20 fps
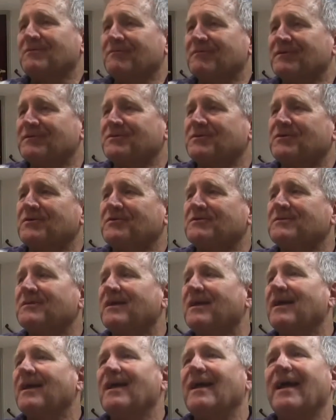with the
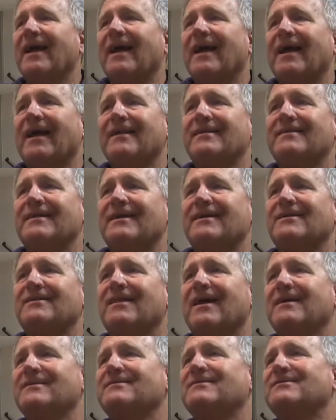visitors, and they
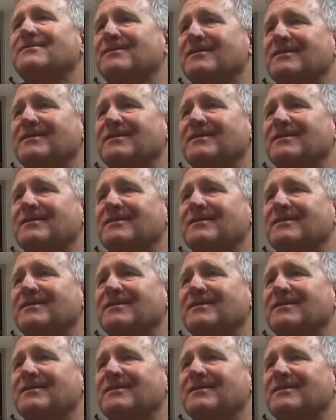like to